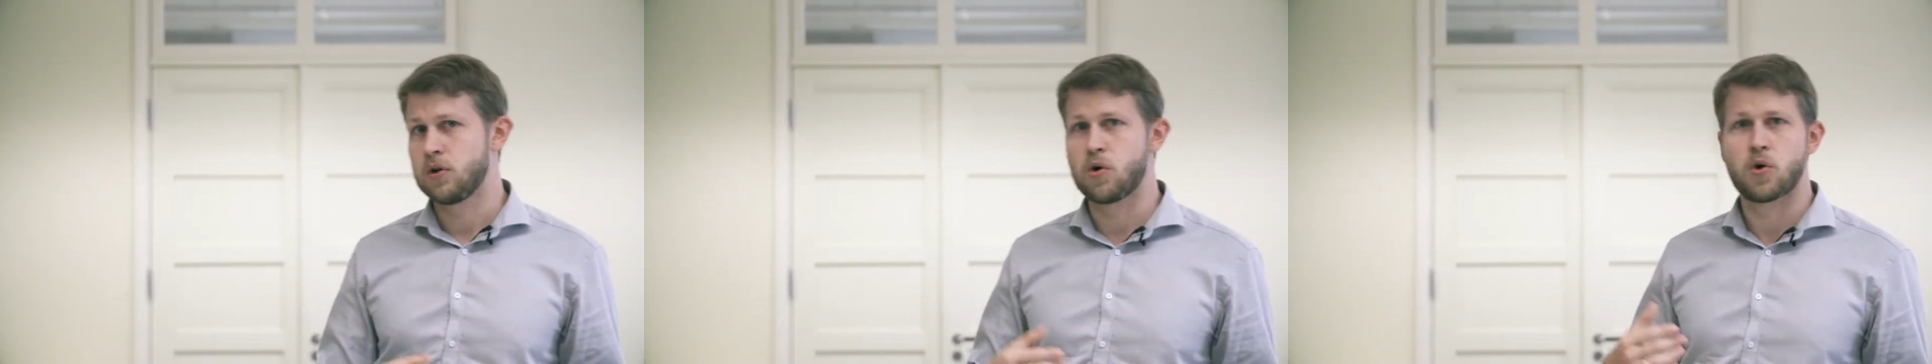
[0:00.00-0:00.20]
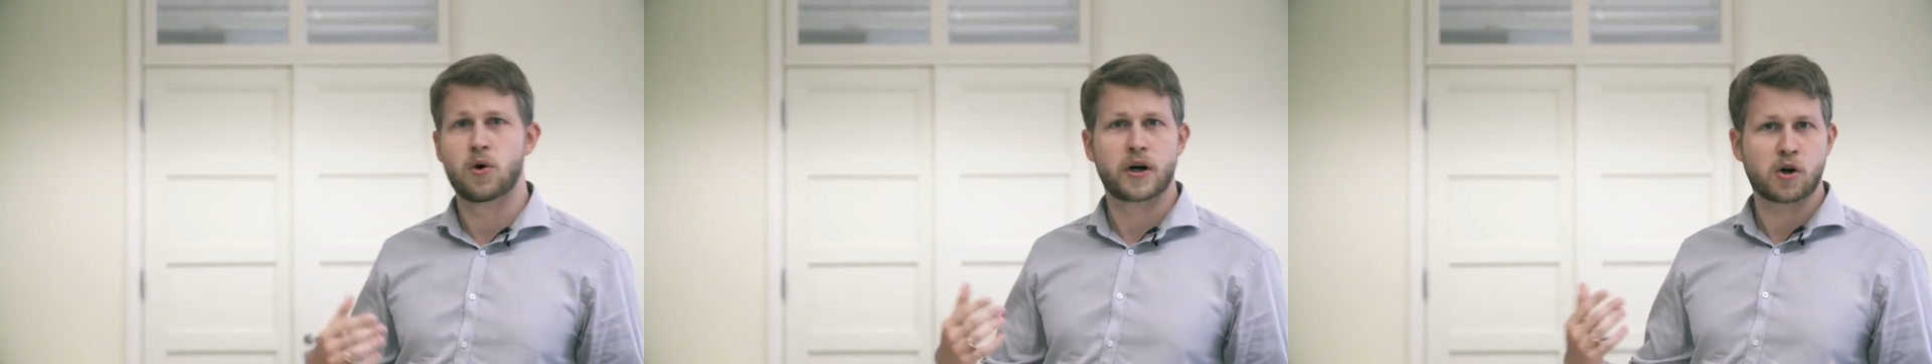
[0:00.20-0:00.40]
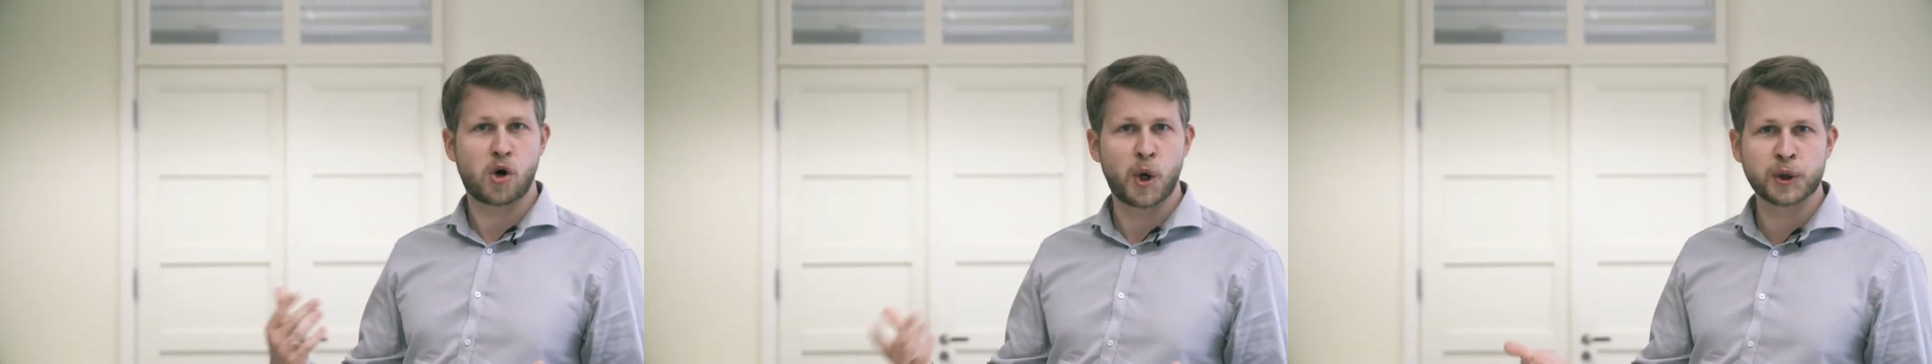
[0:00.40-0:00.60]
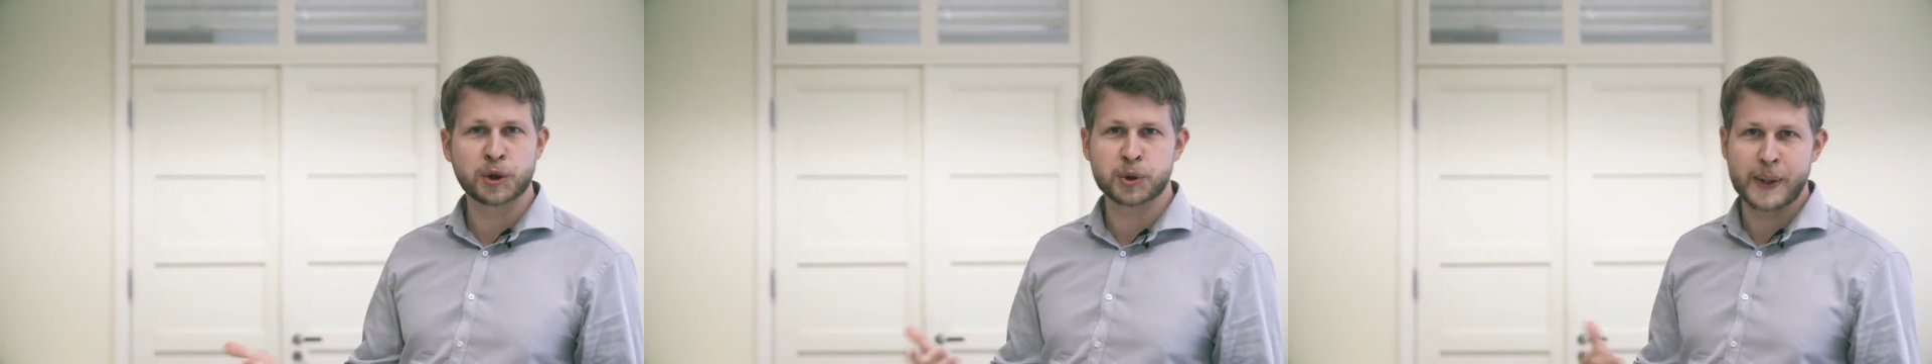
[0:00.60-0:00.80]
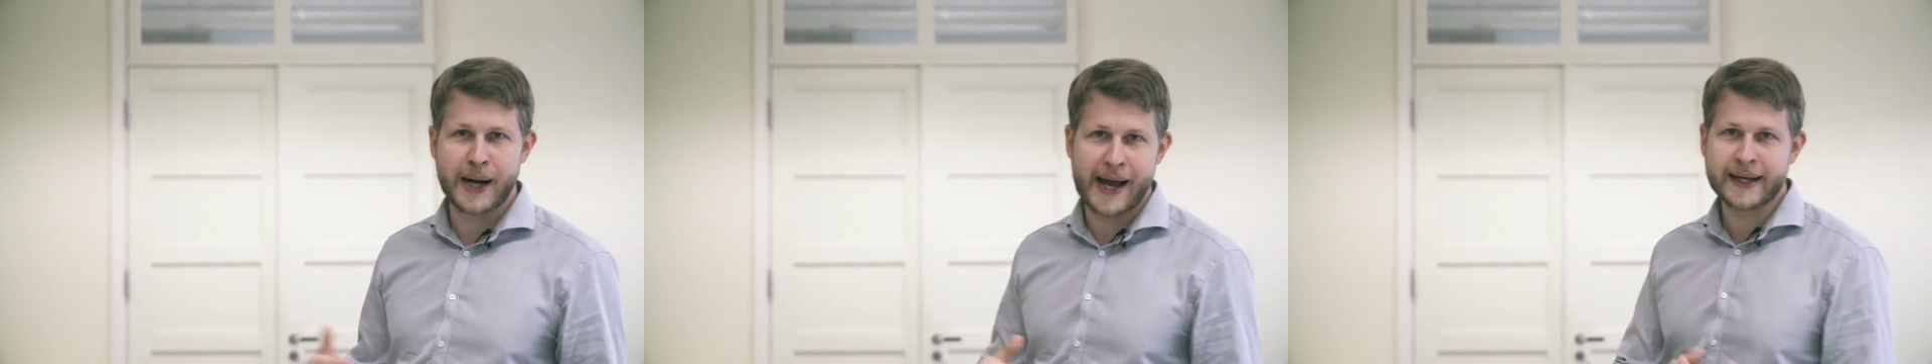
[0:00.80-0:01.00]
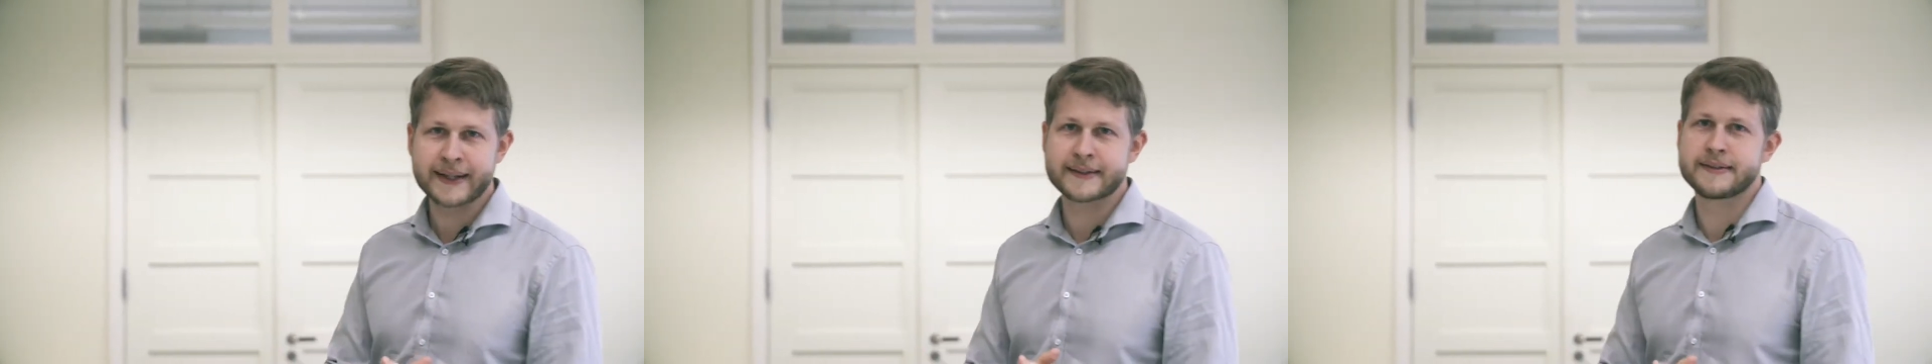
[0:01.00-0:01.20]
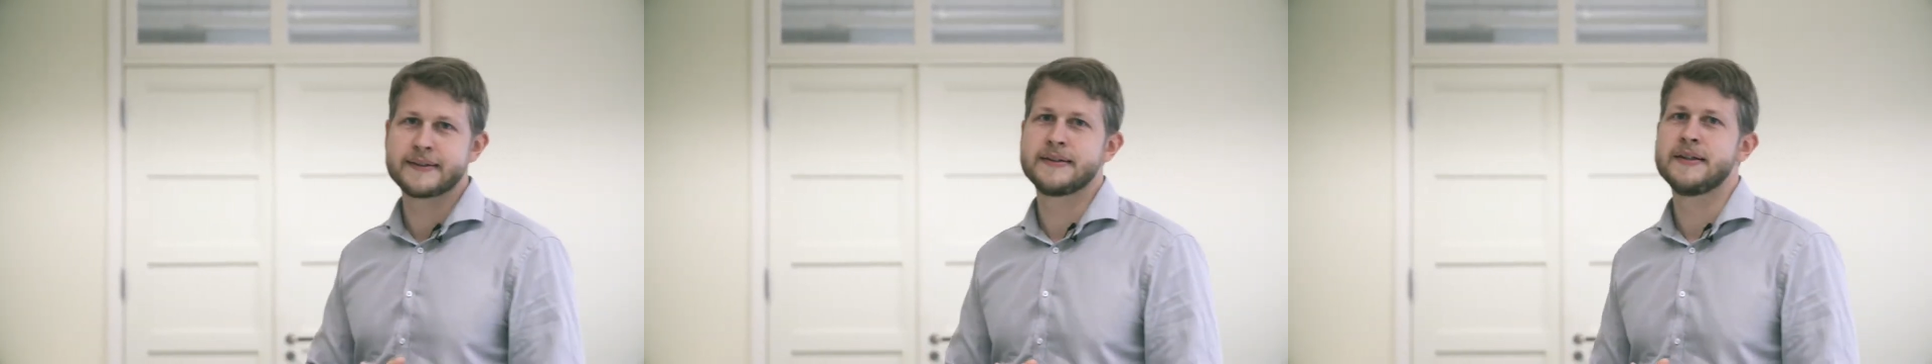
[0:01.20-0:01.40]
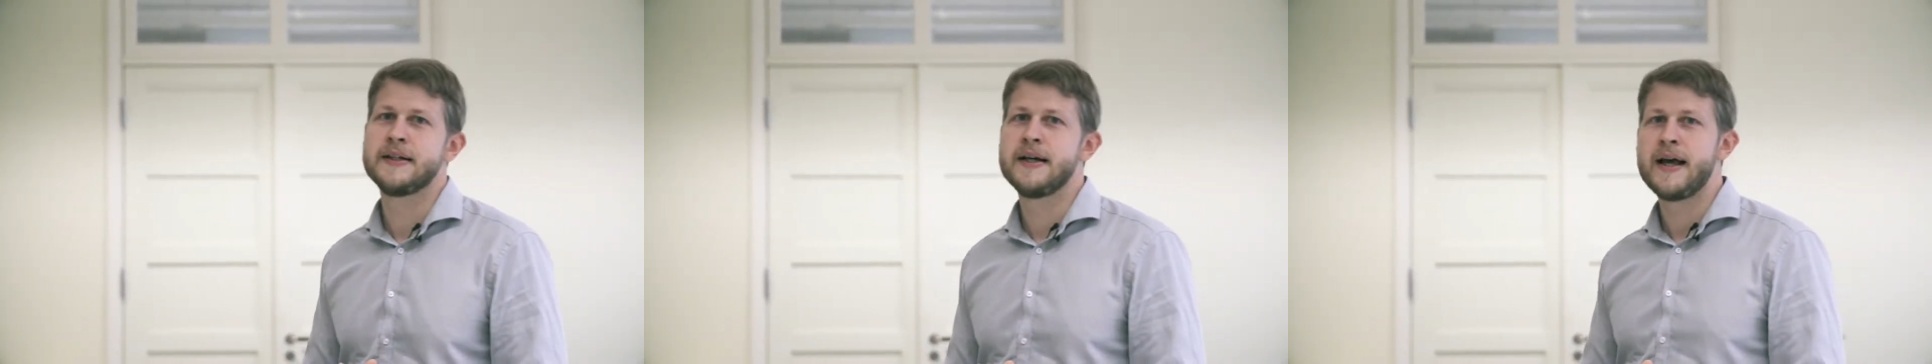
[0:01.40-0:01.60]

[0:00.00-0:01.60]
or a contract